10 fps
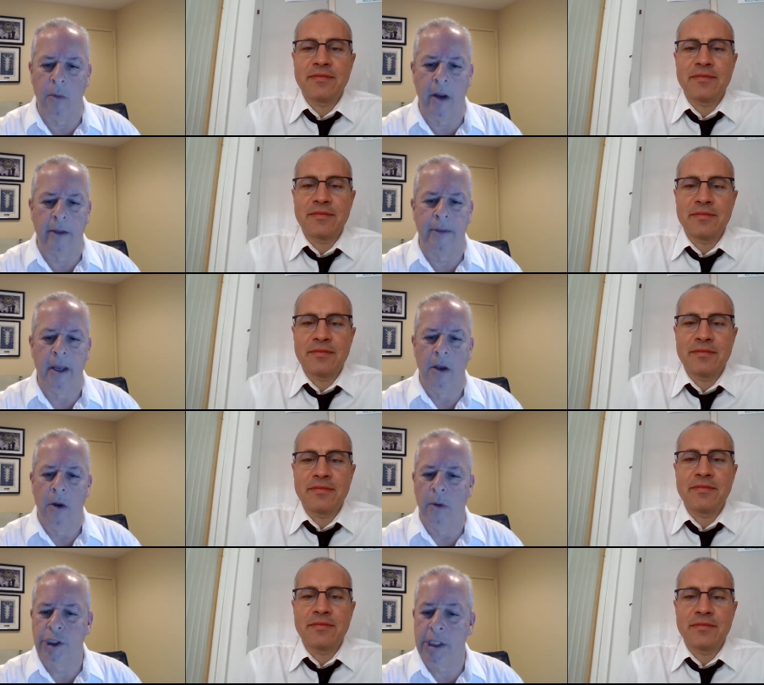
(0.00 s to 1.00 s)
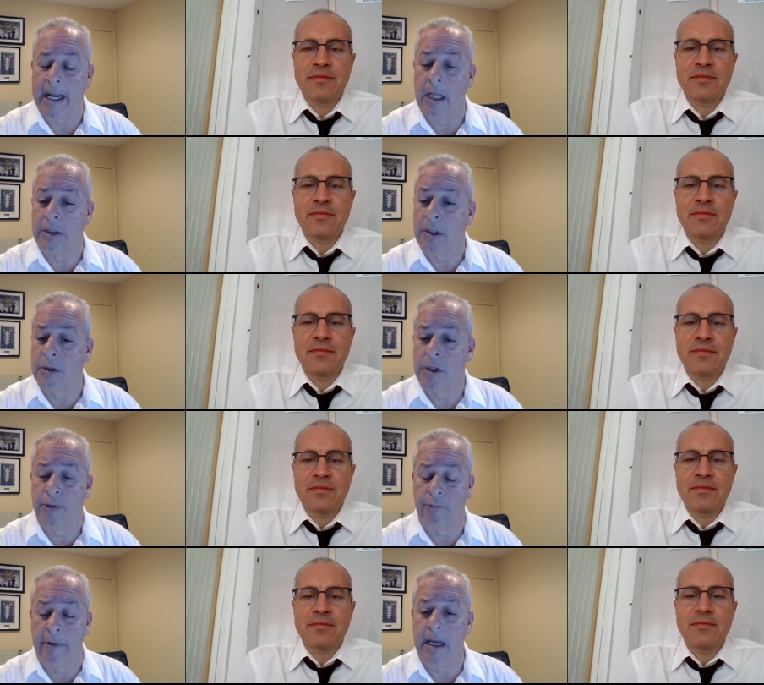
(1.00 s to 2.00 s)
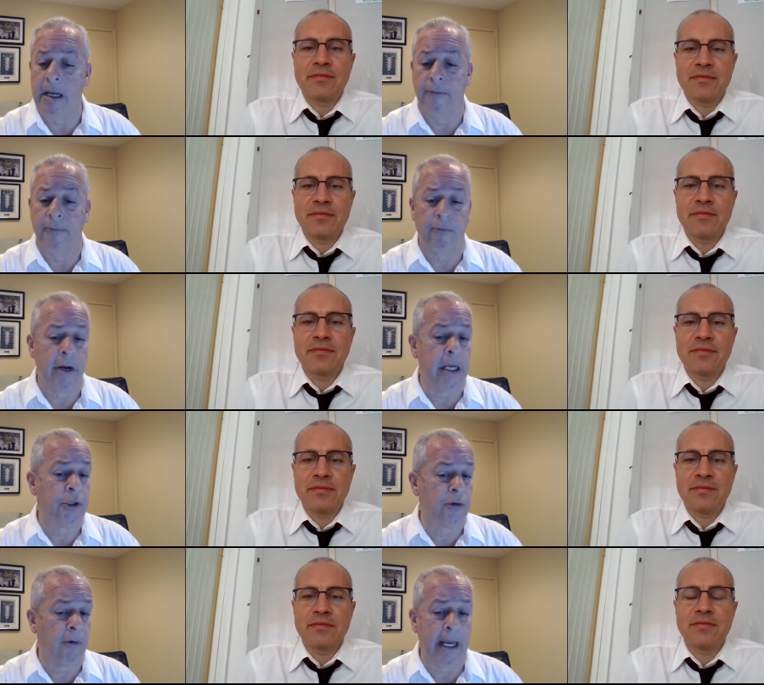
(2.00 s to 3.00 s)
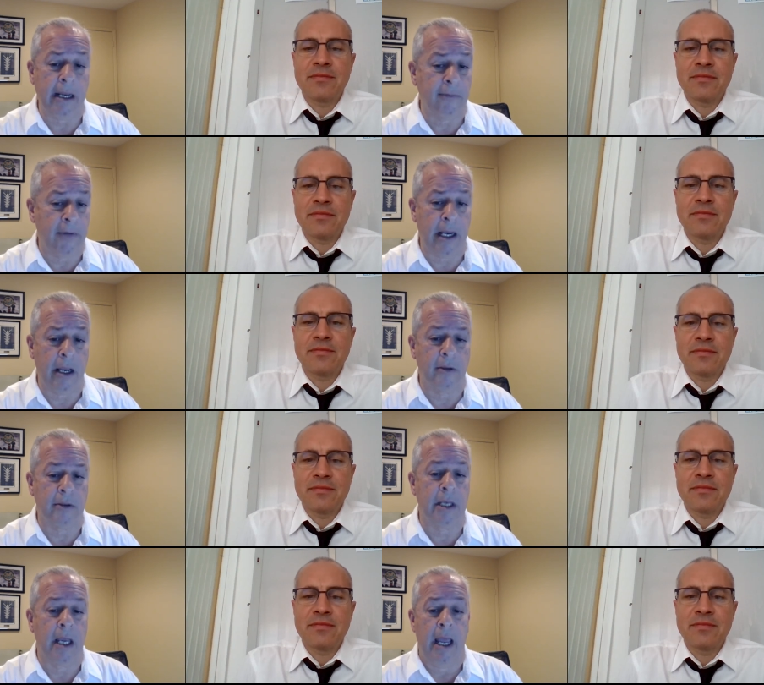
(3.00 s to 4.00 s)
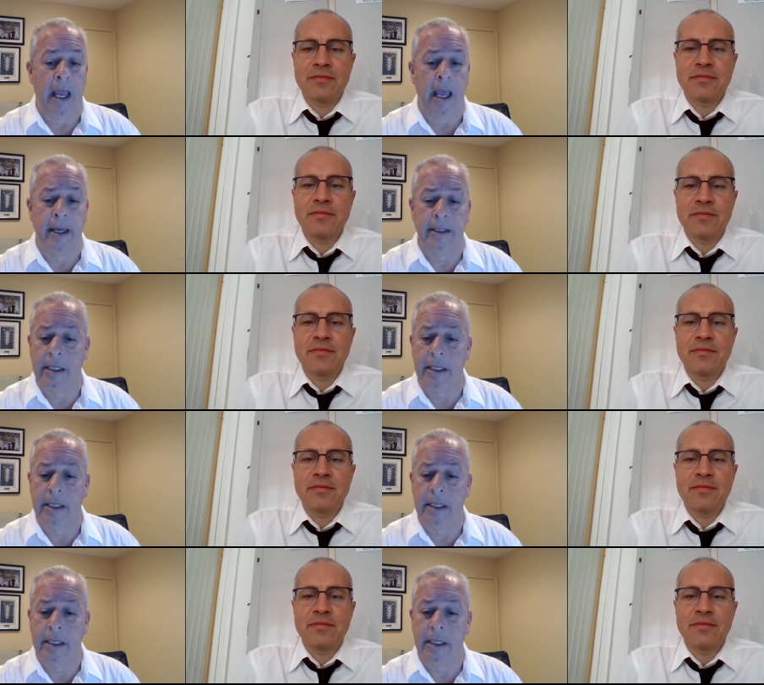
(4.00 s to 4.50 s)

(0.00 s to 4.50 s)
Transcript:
Speaker 1: with will check out those three free training videos and then